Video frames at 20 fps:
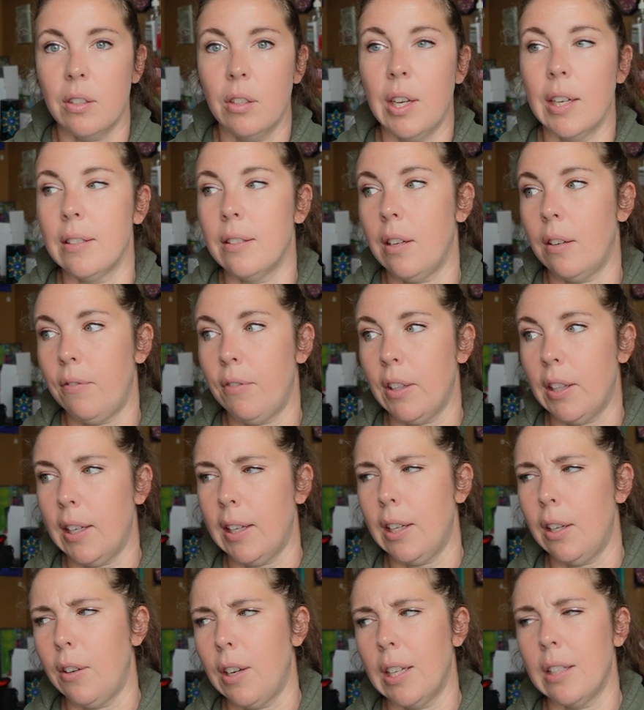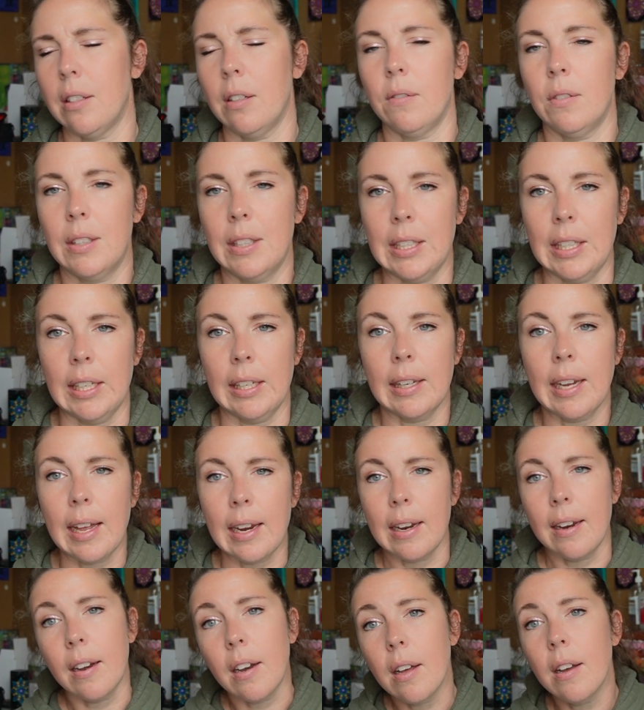You guys, I feel like you guys have seen
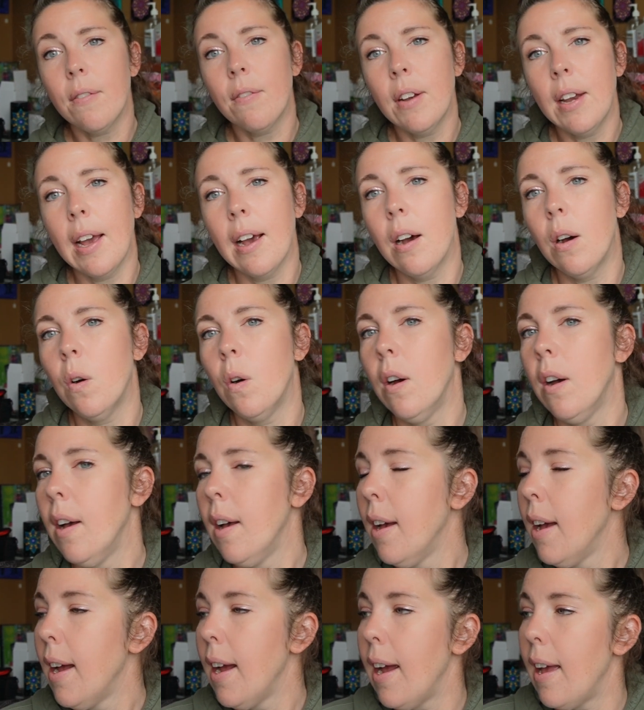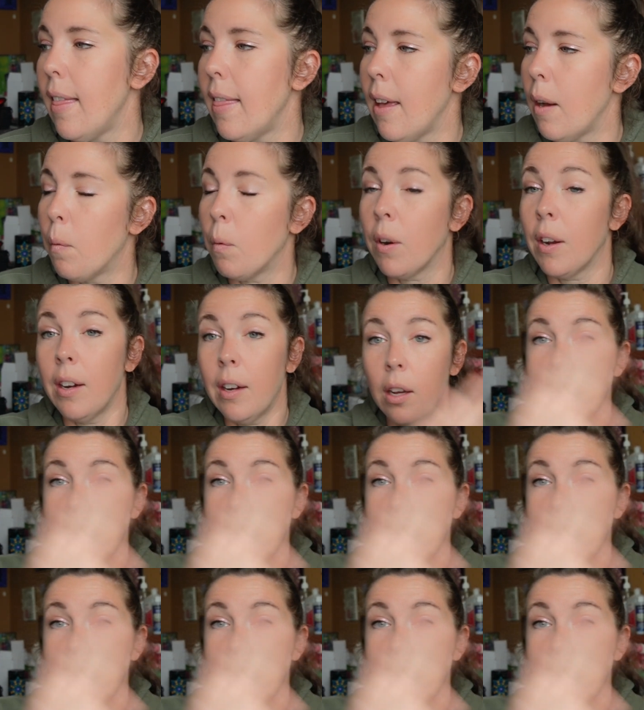that enough now. And then we're going to